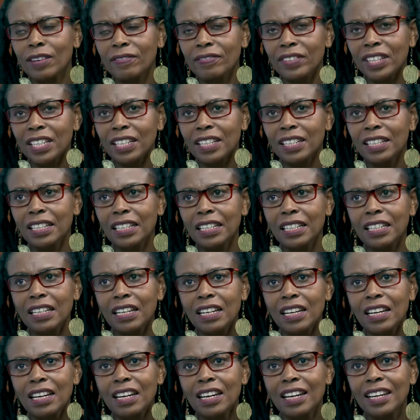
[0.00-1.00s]
often
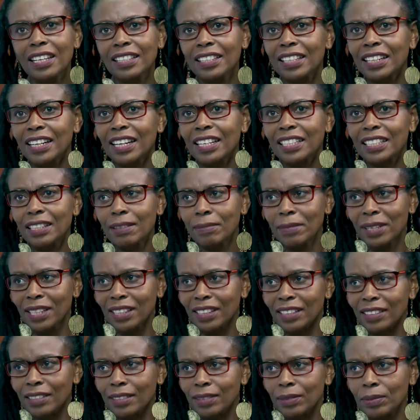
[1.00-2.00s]
as
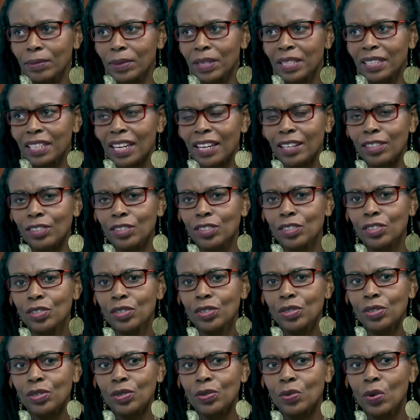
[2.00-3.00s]
academics, we tend
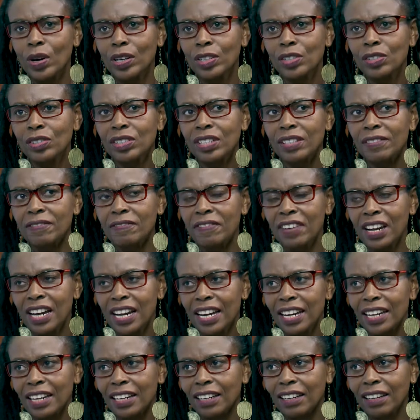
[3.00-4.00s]
to want to
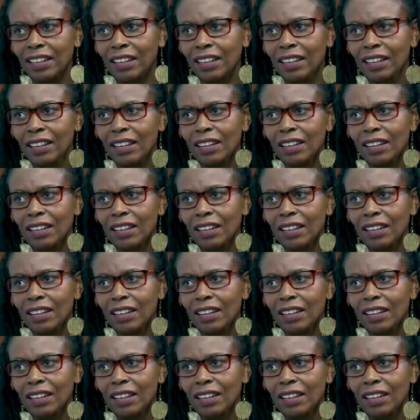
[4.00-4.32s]
define